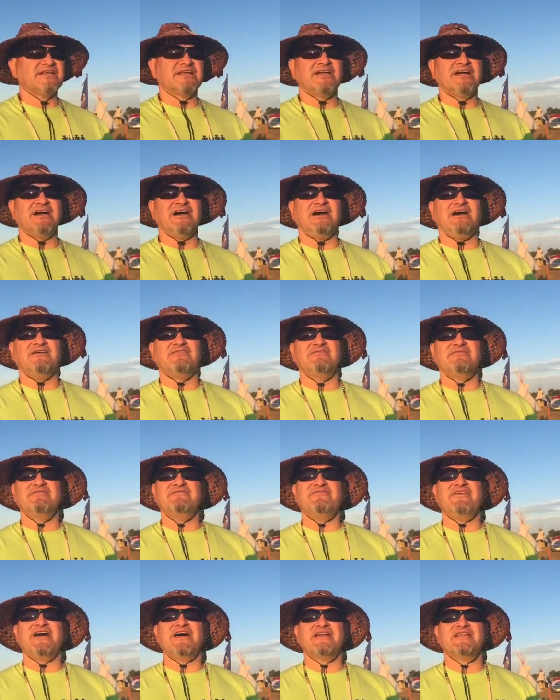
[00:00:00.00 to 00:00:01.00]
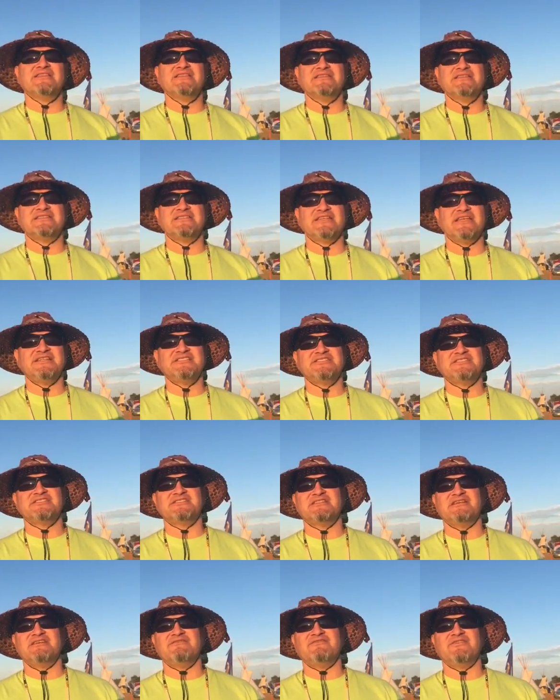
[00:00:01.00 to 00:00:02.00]
like a
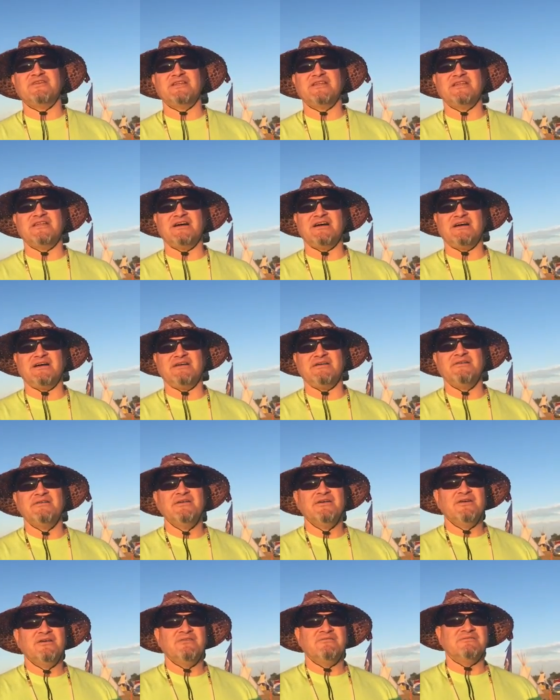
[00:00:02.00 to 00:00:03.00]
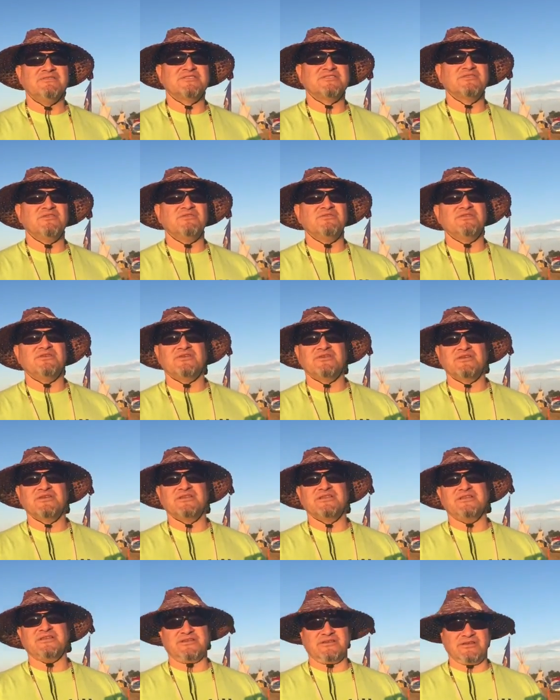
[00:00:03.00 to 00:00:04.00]
revitalization of what was known
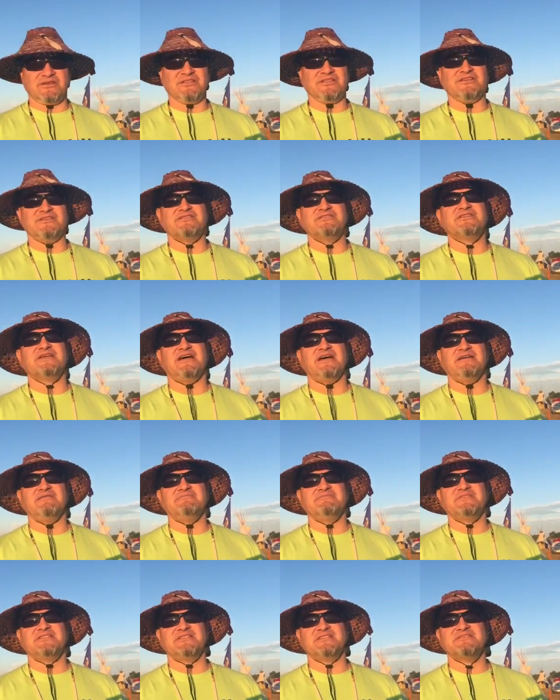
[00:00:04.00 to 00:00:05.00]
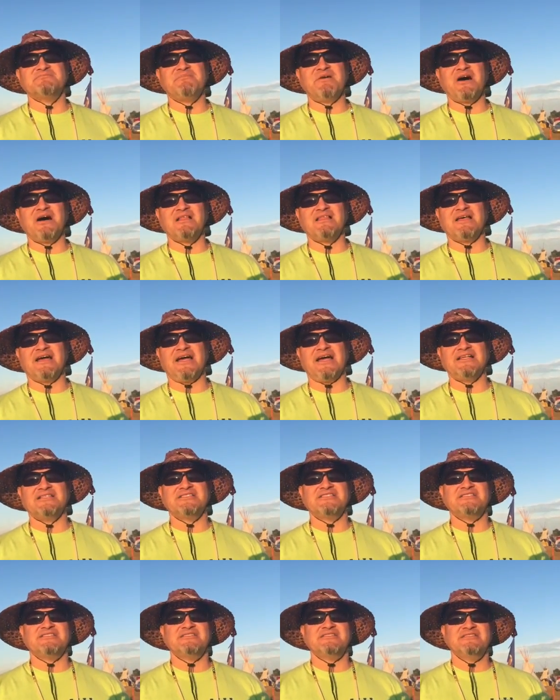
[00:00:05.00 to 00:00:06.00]
in earlier times as
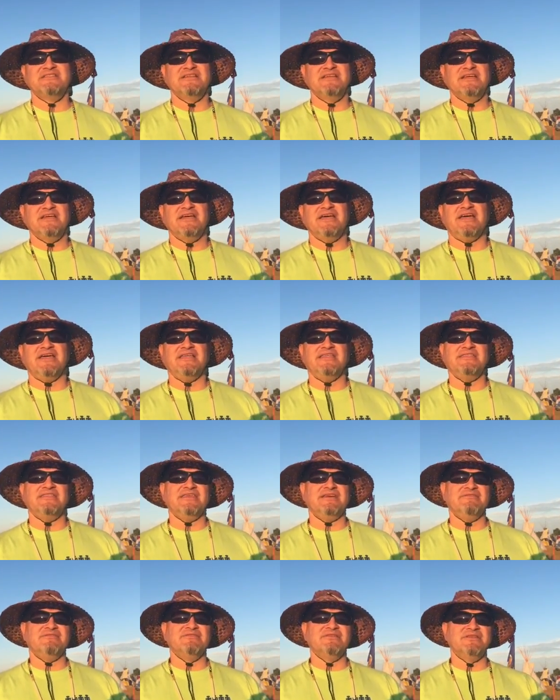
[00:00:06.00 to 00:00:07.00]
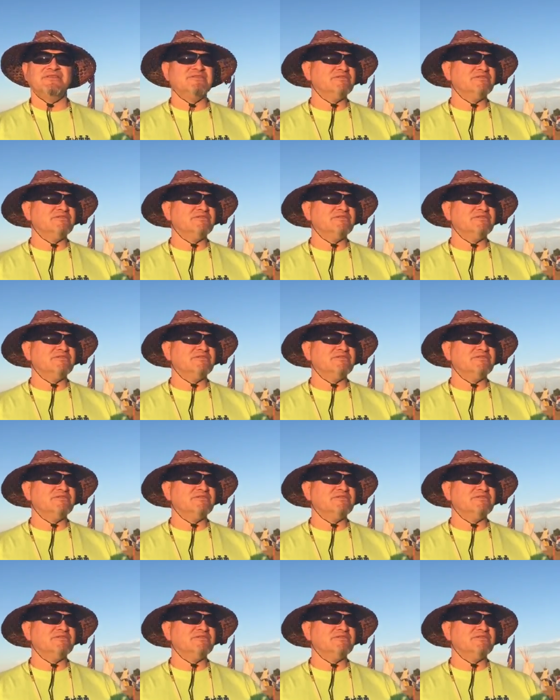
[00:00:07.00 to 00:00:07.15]
potlatch. And they would